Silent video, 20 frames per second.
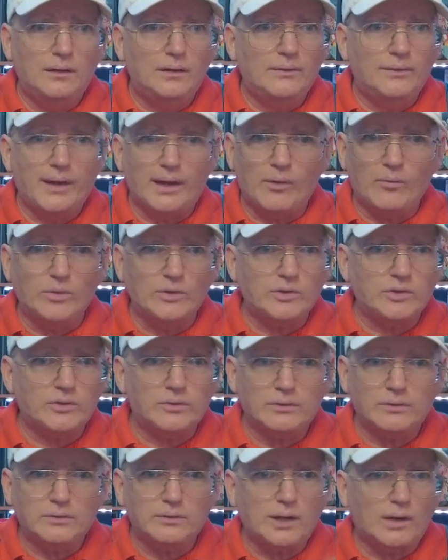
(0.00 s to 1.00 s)
there was
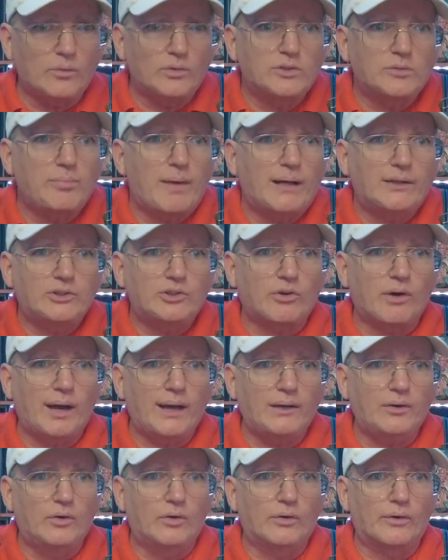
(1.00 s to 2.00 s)
my
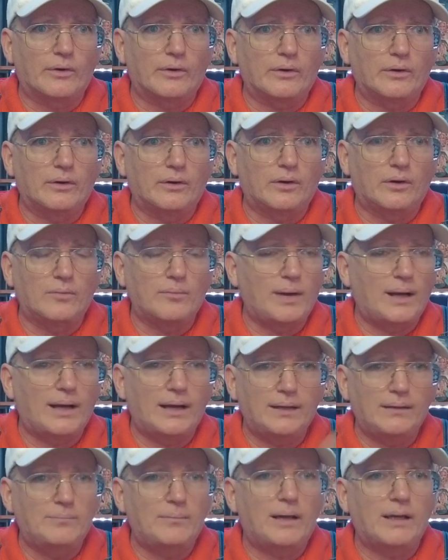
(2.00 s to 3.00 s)
tricorder, or
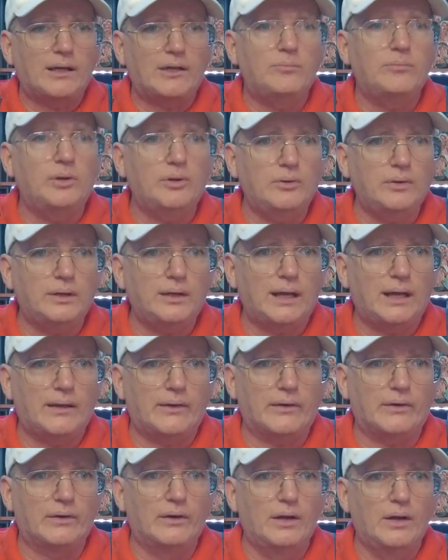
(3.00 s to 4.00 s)
my
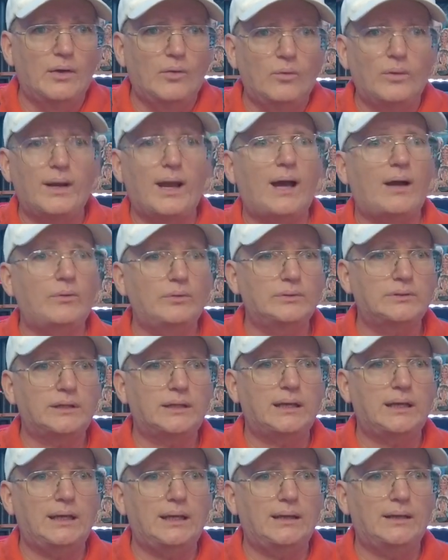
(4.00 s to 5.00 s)
communicator. When I was a
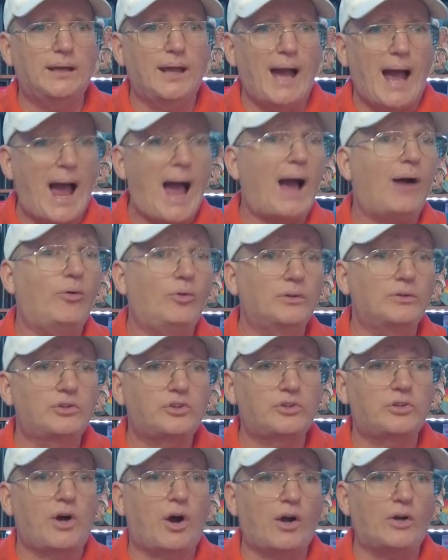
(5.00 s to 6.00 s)
kid, I was
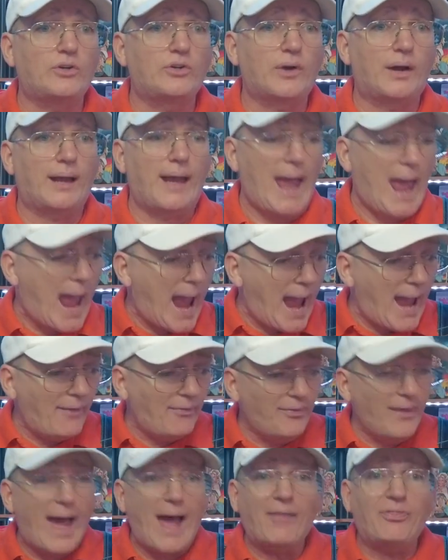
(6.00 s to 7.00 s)
Star Trek,
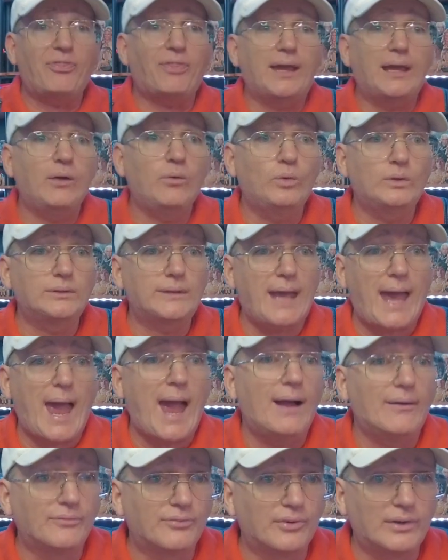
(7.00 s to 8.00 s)
and that thing was
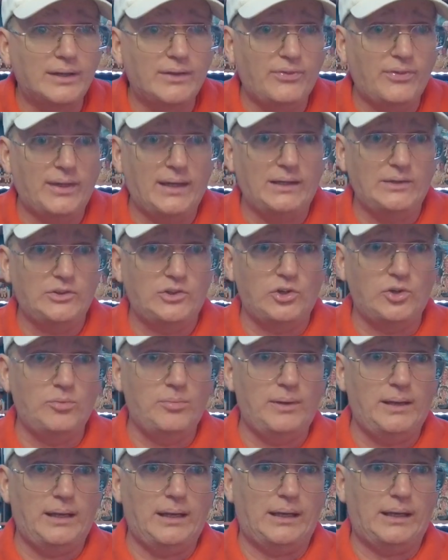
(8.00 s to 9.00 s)
everything to
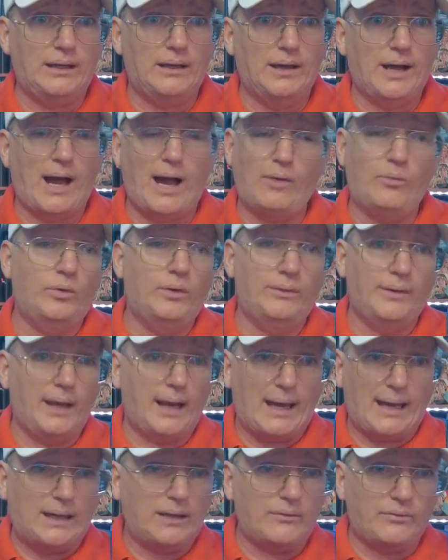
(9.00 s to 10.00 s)
me. I would that
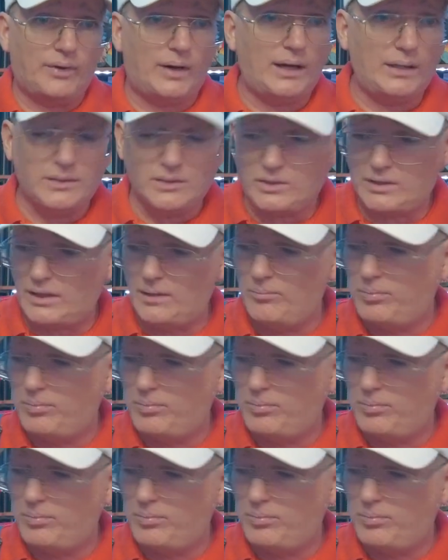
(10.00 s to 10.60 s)
I could find the same